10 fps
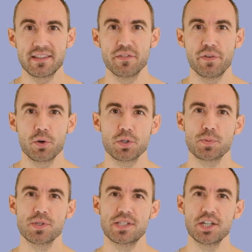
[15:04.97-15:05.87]
the focus
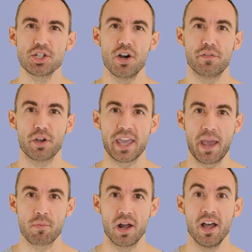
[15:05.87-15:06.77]
position of your
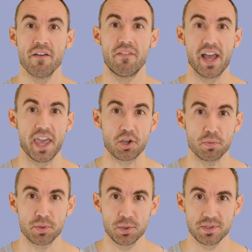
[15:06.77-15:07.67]
camera via a
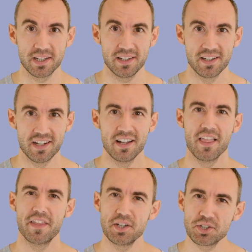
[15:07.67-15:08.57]
computer,
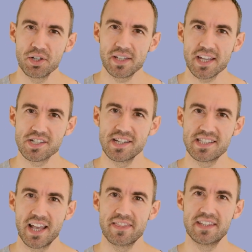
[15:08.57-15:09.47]
then you don't actually
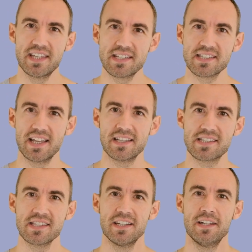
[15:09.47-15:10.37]
set the
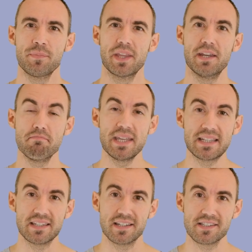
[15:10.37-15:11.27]
distance in
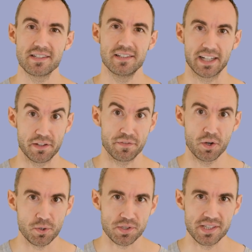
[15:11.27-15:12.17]
meters, like the
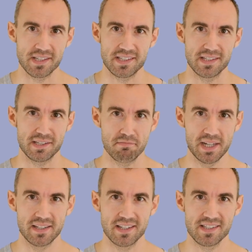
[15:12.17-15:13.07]
focus distance in
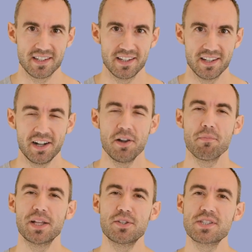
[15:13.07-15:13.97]
meters,
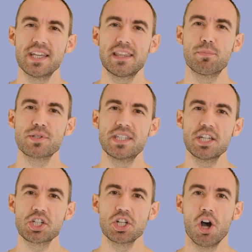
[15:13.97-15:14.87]
but you set the
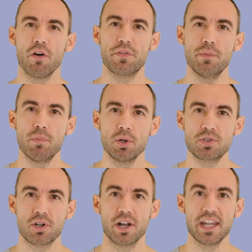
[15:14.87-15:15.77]
position of the
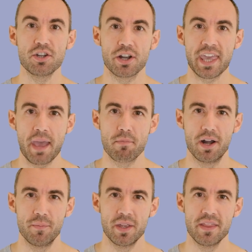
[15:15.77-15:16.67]
motor in your
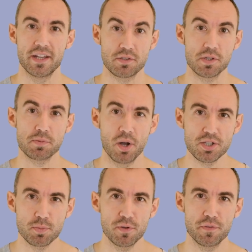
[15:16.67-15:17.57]
camera that's
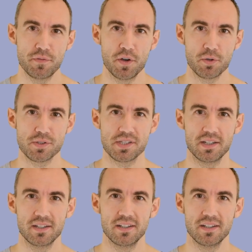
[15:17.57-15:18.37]
responsible for focusing.